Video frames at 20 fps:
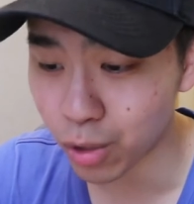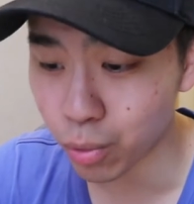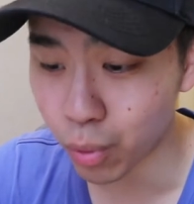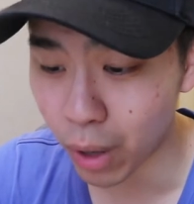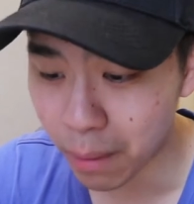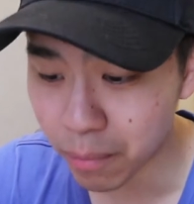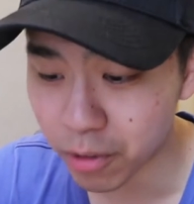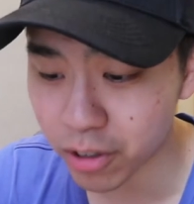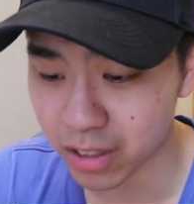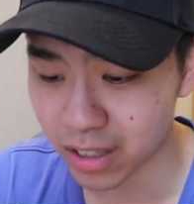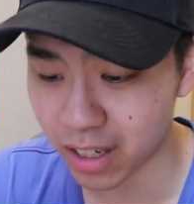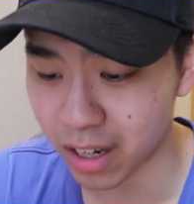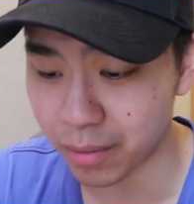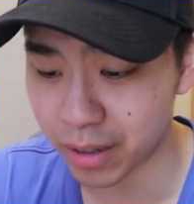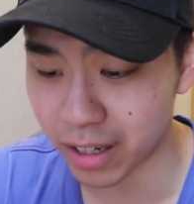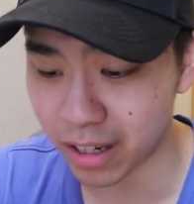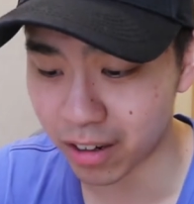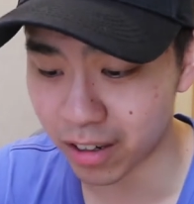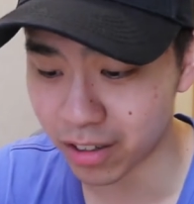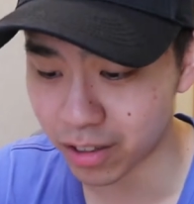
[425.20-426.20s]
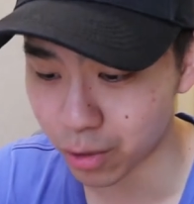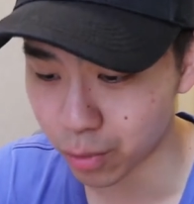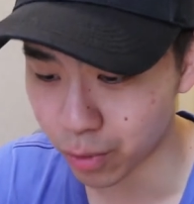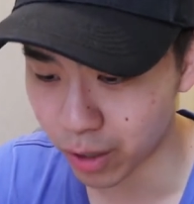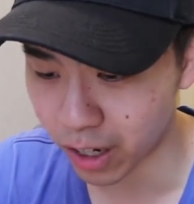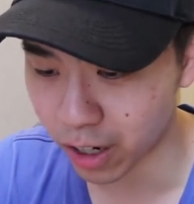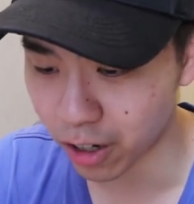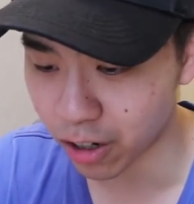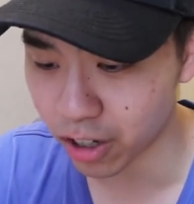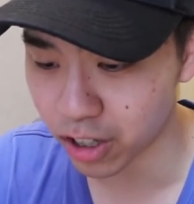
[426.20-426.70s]
Dwebble is coming out as
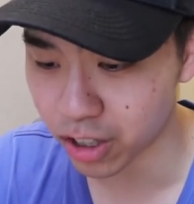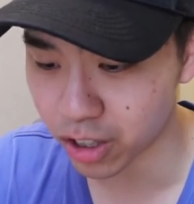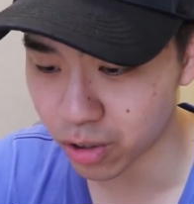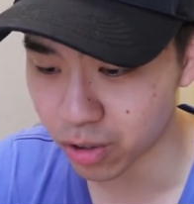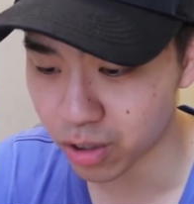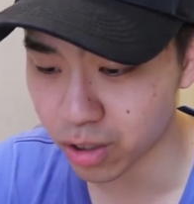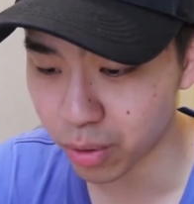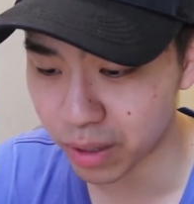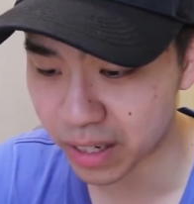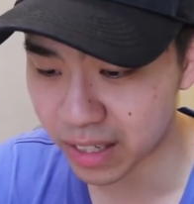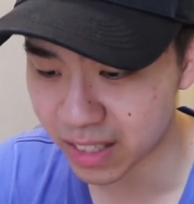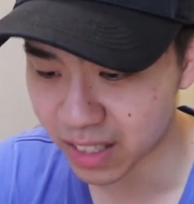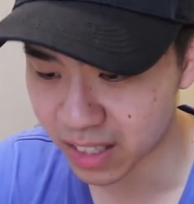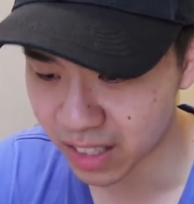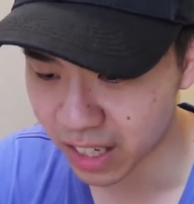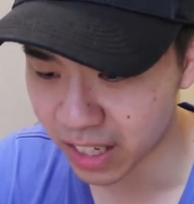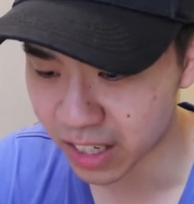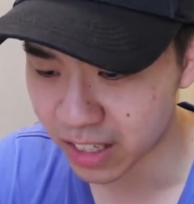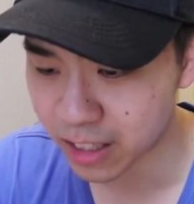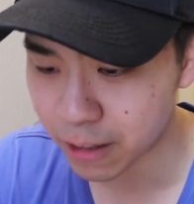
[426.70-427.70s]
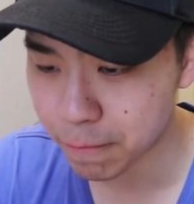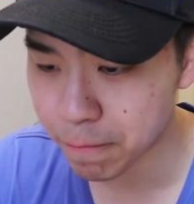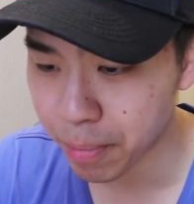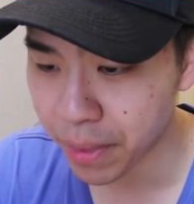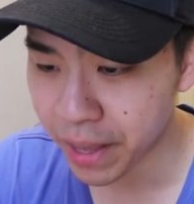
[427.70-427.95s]
well on June 26th